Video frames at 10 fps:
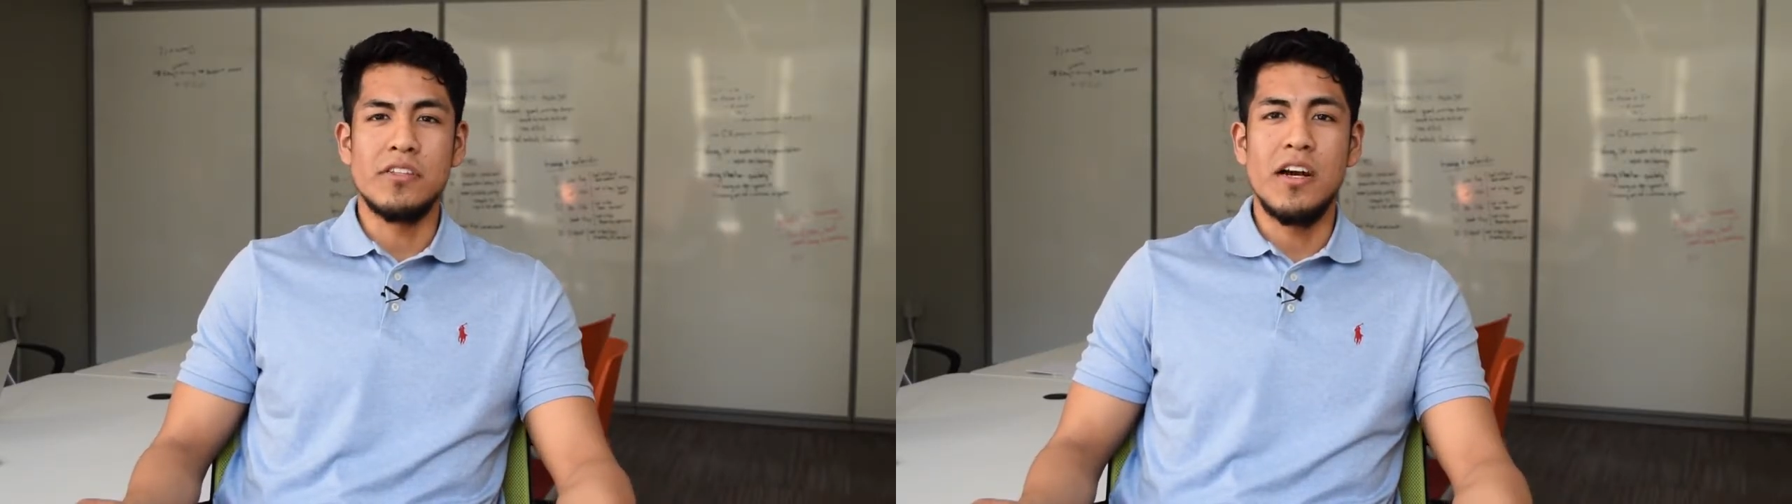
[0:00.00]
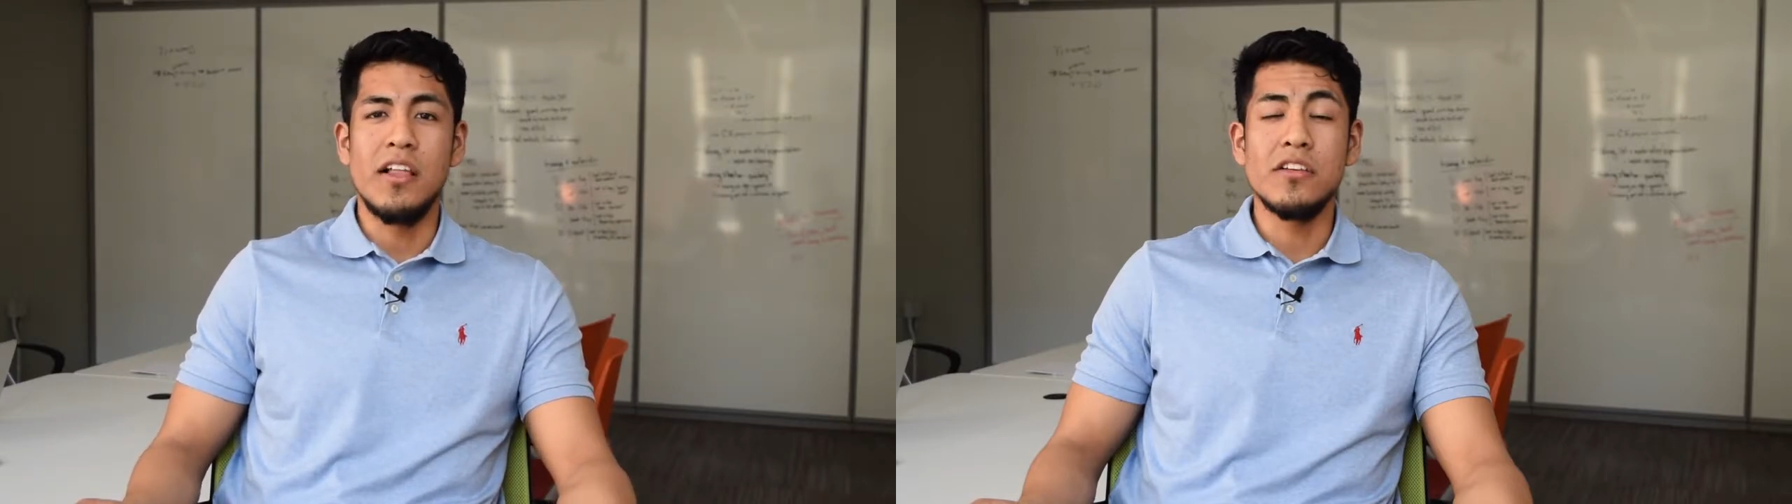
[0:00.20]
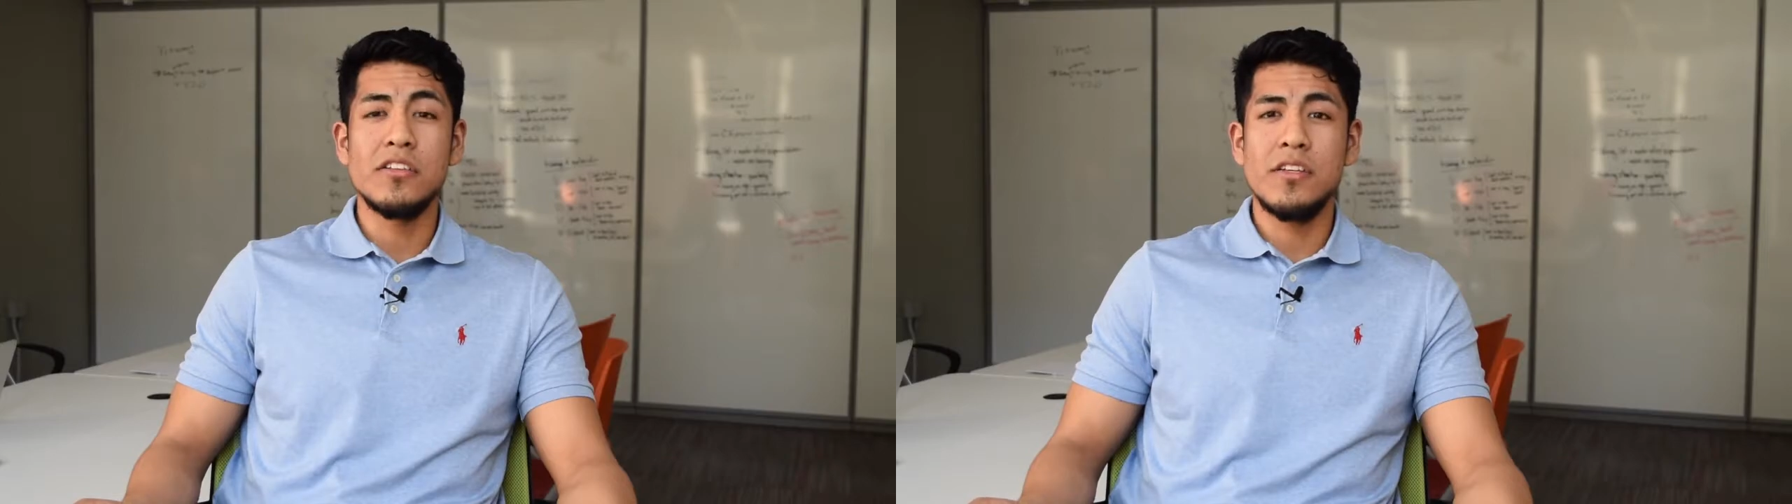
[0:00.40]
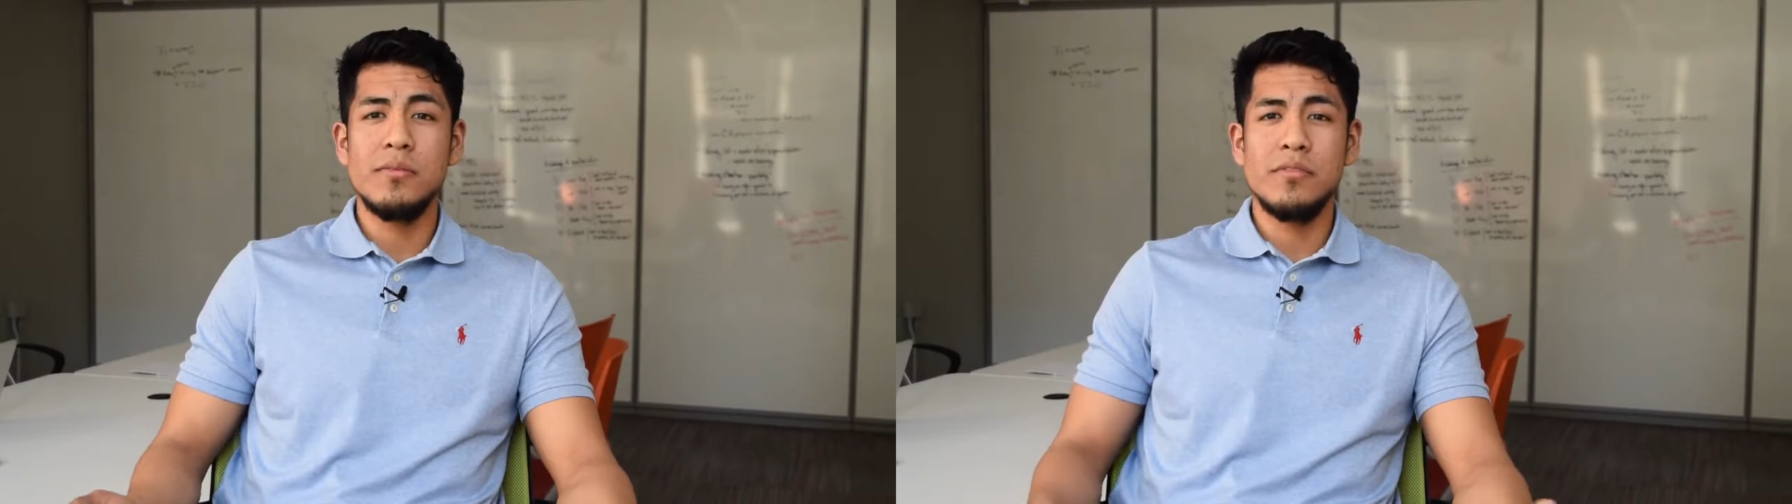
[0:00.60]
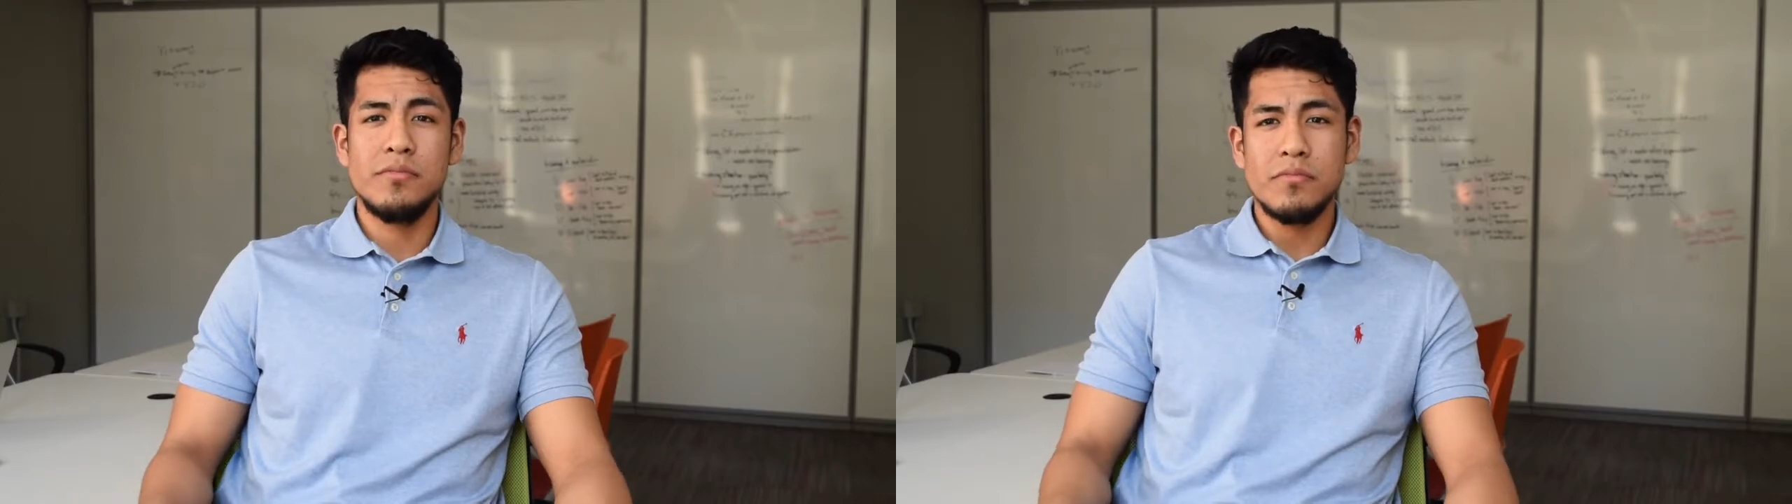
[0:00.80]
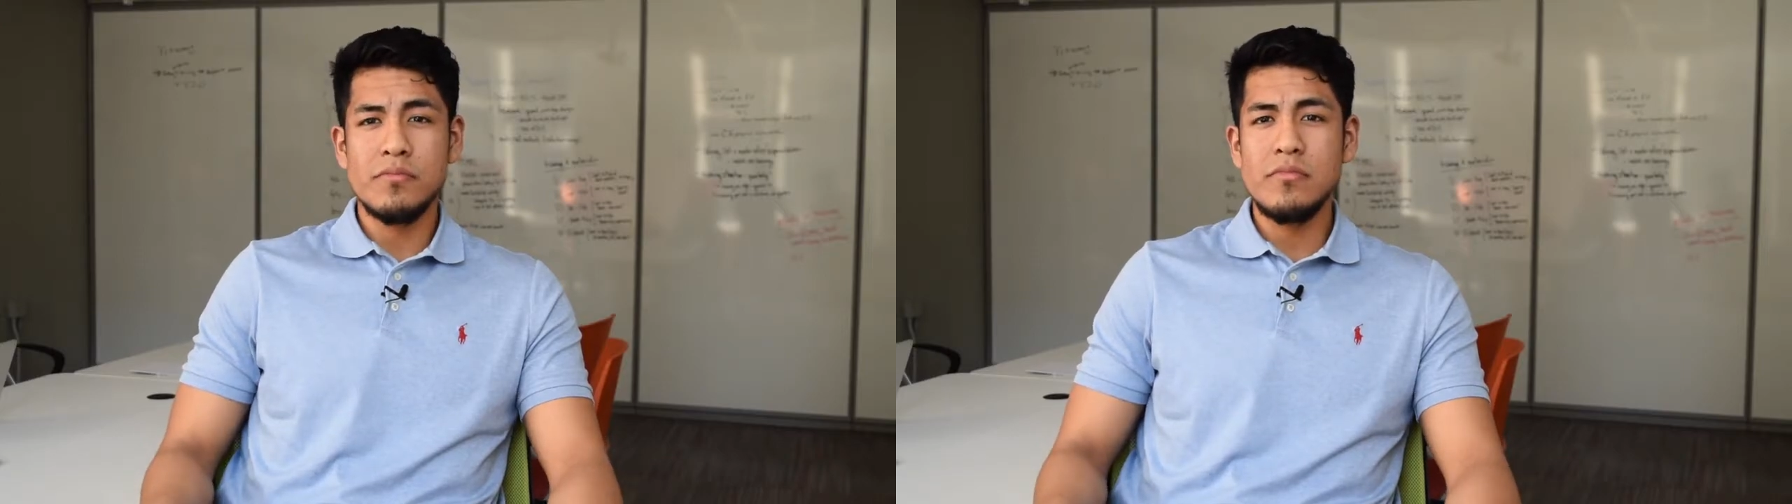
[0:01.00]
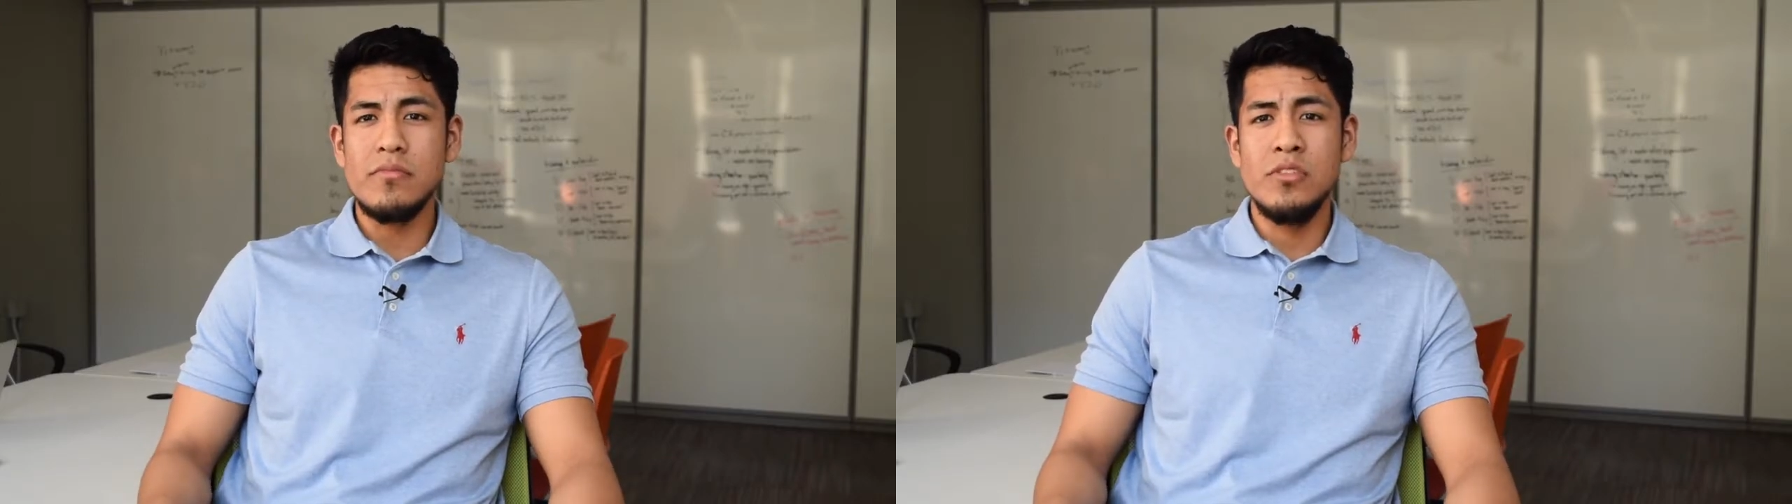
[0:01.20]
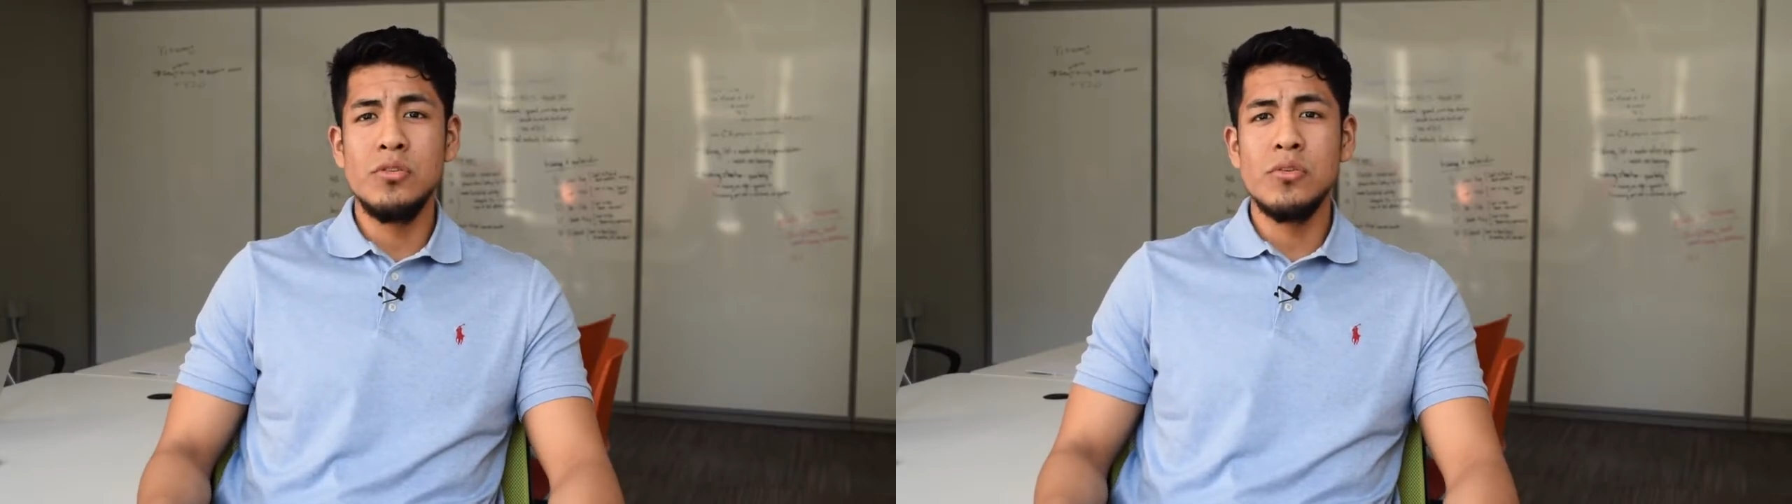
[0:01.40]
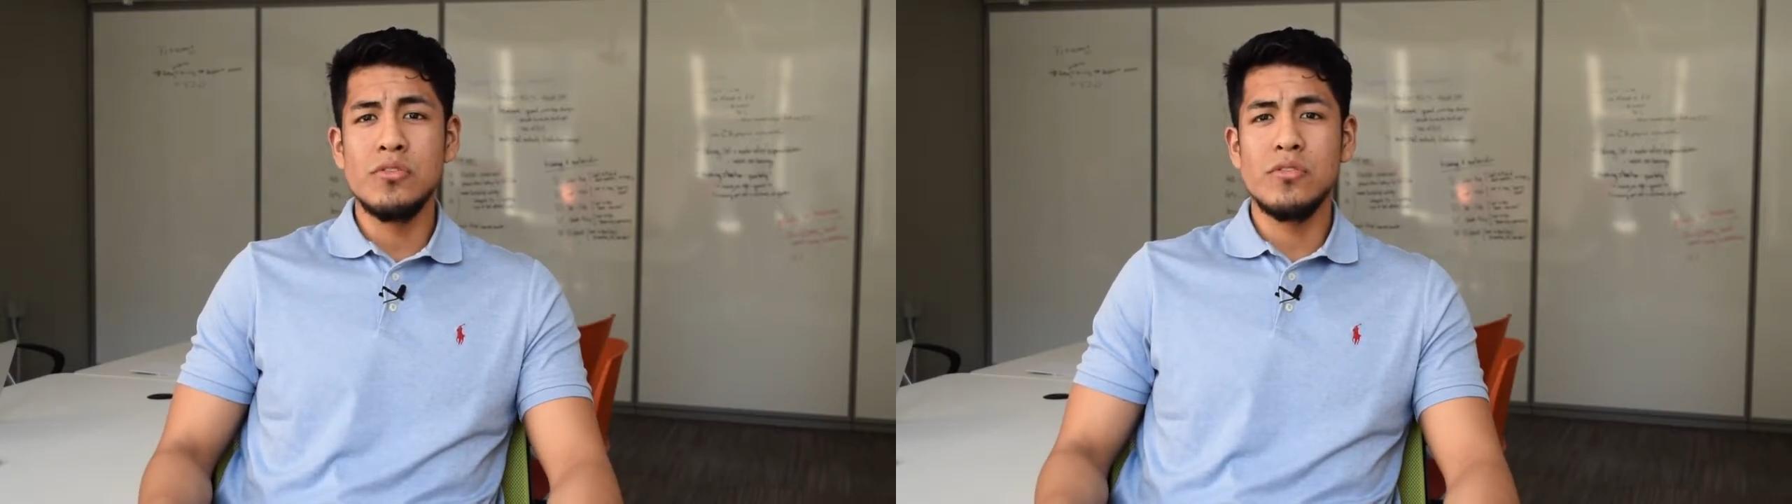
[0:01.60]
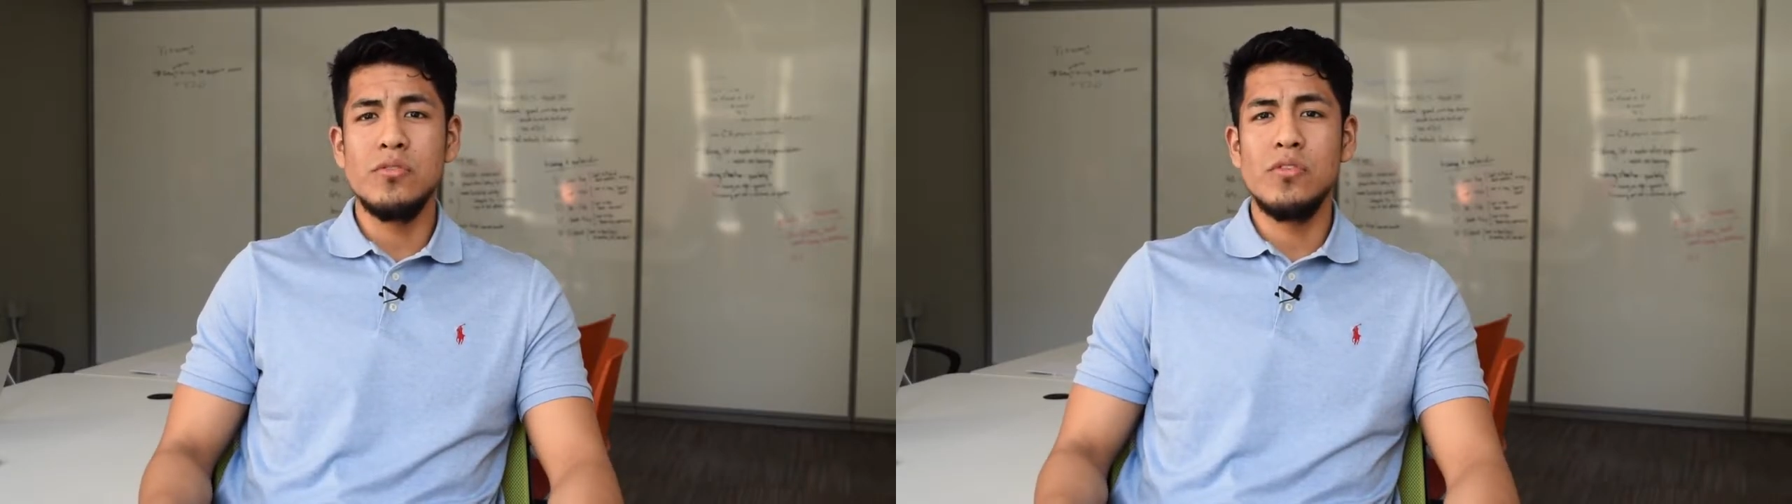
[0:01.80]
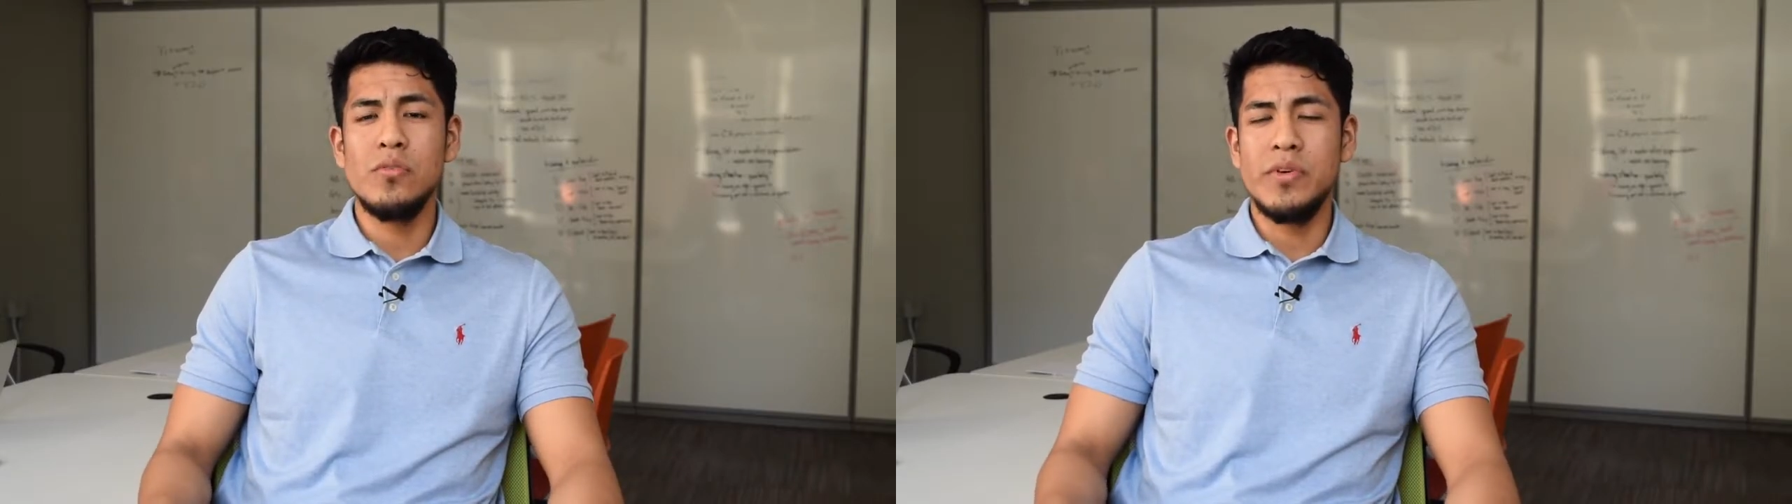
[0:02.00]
scholarships to go to school.